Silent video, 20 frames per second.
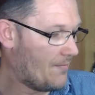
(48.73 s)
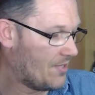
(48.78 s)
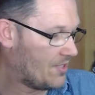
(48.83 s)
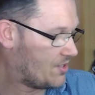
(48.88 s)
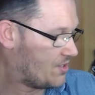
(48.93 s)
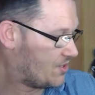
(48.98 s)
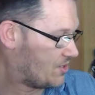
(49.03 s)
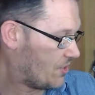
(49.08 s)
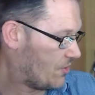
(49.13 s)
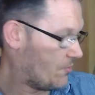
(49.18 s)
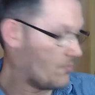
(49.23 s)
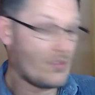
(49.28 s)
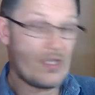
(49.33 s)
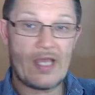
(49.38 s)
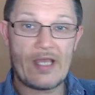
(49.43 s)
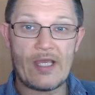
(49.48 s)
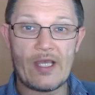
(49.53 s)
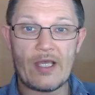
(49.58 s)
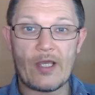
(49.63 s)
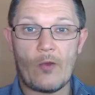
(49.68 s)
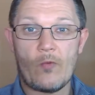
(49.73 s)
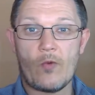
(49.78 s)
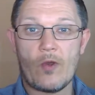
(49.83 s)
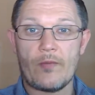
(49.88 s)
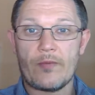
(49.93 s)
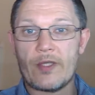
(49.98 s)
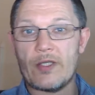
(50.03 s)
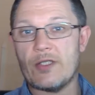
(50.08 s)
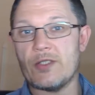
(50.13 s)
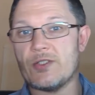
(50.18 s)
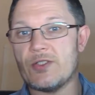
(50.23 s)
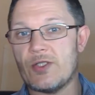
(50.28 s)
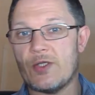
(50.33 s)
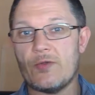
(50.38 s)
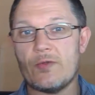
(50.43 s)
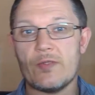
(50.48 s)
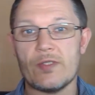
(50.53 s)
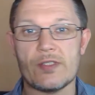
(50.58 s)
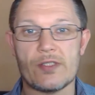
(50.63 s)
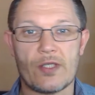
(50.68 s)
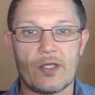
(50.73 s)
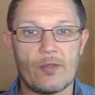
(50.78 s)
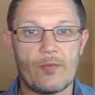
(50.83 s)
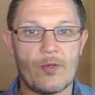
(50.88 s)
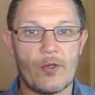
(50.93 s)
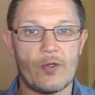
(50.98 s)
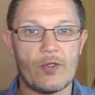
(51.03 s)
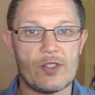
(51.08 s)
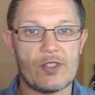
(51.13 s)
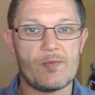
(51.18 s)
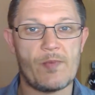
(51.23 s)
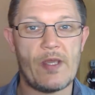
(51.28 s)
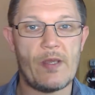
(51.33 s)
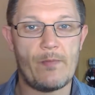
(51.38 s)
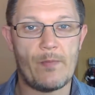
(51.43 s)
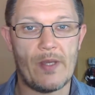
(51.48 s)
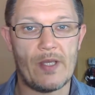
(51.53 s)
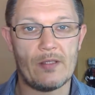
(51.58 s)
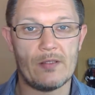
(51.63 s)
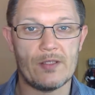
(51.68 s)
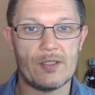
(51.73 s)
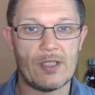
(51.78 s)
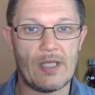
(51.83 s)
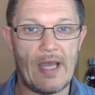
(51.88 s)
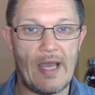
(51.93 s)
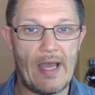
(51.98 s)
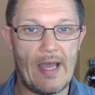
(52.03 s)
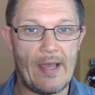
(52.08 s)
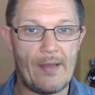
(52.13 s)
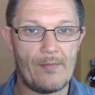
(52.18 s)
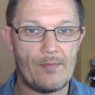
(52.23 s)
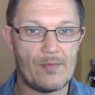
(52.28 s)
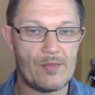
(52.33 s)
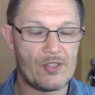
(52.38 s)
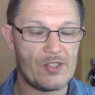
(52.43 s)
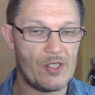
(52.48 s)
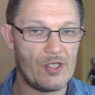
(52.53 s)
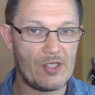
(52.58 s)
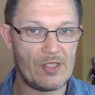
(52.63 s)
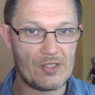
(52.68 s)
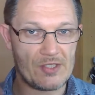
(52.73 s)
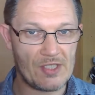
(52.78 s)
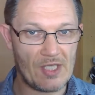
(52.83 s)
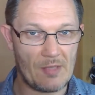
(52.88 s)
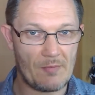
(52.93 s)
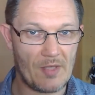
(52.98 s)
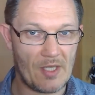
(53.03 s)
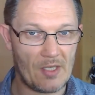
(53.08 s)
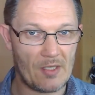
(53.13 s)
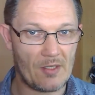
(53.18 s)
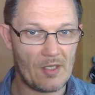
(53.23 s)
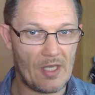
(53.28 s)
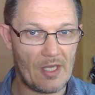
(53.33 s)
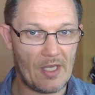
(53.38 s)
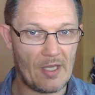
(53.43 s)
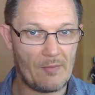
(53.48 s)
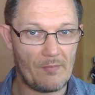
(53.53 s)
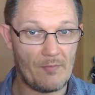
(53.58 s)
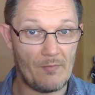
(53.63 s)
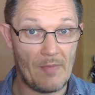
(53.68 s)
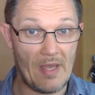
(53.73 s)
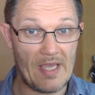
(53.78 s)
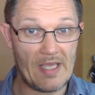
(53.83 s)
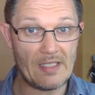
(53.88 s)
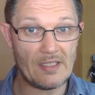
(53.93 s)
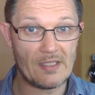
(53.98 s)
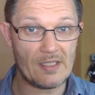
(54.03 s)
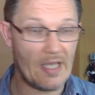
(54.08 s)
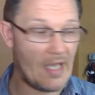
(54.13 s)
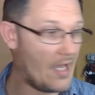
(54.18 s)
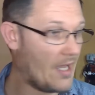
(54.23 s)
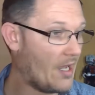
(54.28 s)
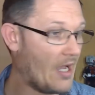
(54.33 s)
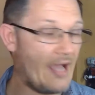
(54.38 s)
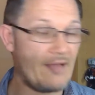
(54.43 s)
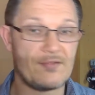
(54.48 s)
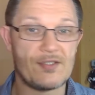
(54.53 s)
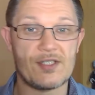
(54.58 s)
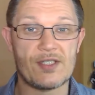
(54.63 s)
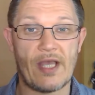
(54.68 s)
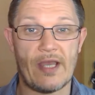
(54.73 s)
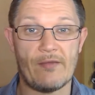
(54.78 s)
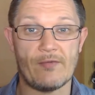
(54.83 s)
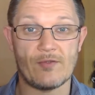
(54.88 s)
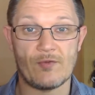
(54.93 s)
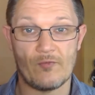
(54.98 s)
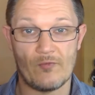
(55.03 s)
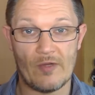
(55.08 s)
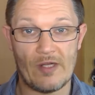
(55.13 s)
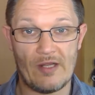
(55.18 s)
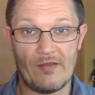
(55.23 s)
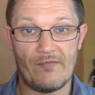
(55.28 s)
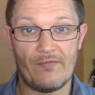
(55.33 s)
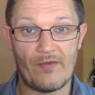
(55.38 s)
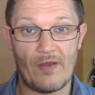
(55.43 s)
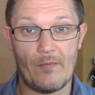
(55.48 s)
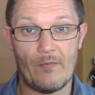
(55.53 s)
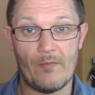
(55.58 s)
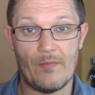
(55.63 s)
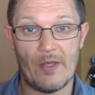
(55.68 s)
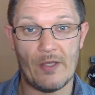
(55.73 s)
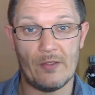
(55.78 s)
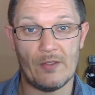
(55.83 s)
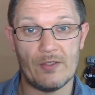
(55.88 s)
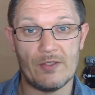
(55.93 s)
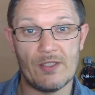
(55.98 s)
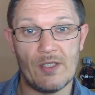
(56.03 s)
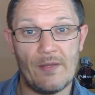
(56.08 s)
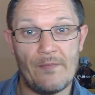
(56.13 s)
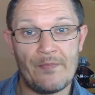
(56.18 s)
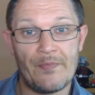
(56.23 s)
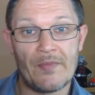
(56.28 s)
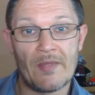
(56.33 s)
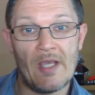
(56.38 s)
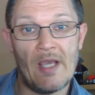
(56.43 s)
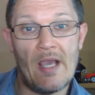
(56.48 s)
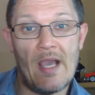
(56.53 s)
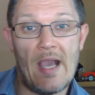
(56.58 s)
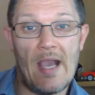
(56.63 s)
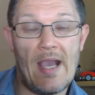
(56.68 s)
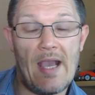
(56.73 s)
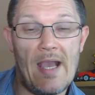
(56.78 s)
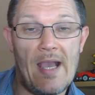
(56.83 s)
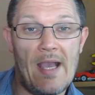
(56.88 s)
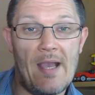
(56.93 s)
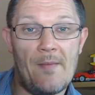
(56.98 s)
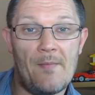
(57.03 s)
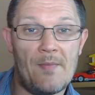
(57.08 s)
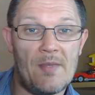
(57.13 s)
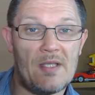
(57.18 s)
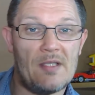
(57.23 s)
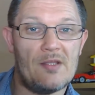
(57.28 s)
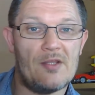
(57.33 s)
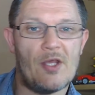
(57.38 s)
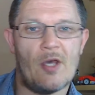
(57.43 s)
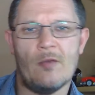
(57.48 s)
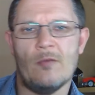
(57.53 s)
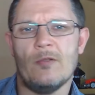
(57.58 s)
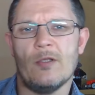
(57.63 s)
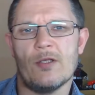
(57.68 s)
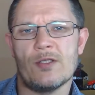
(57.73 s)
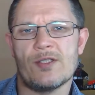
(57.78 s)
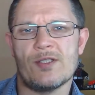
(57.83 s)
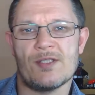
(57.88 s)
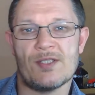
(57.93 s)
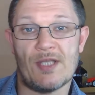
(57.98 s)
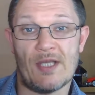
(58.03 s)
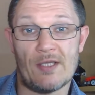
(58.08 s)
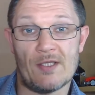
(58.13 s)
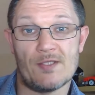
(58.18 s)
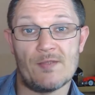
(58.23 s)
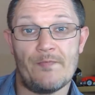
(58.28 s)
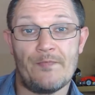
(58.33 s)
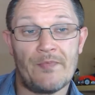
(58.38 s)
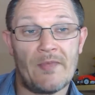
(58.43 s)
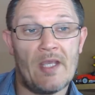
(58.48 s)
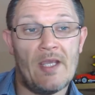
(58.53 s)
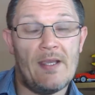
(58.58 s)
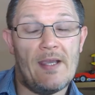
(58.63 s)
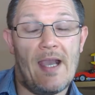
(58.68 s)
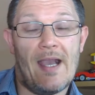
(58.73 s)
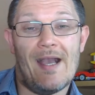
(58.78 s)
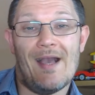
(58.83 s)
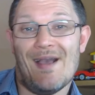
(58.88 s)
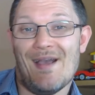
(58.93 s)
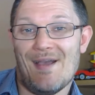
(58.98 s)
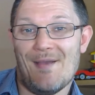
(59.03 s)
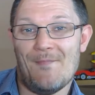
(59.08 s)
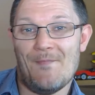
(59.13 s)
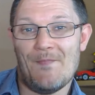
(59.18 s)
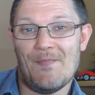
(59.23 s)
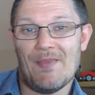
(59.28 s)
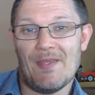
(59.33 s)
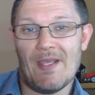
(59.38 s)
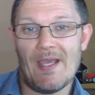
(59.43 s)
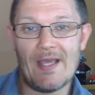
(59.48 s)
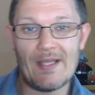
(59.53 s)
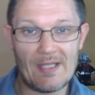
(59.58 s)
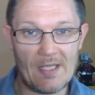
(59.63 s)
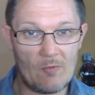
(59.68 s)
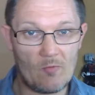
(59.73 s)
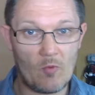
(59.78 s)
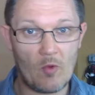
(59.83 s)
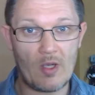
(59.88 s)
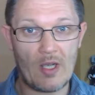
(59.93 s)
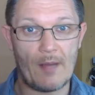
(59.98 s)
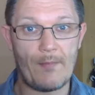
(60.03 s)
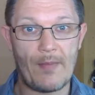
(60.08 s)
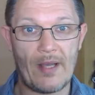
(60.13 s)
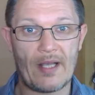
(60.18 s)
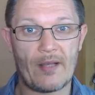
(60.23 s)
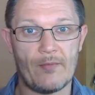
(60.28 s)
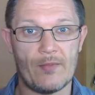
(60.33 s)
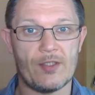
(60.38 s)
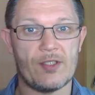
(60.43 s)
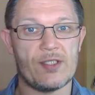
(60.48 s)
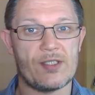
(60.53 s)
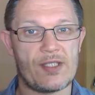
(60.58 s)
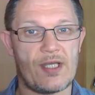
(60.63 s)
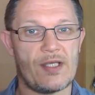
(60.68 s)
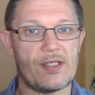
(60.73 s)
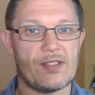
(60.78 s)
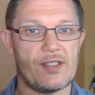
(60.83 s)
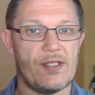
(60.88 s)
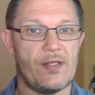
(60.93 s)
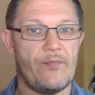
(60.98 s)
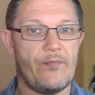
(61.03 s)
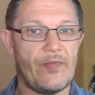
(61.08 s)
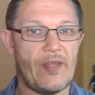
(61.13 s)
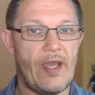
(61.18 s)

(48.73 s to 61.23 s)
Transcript: So there you go. What I'm going to do is I'm going to put on a speed build so you can see it being made. I have to say it was a really fun build, though lots of stickers. And then we'll come back and we'll discuss it.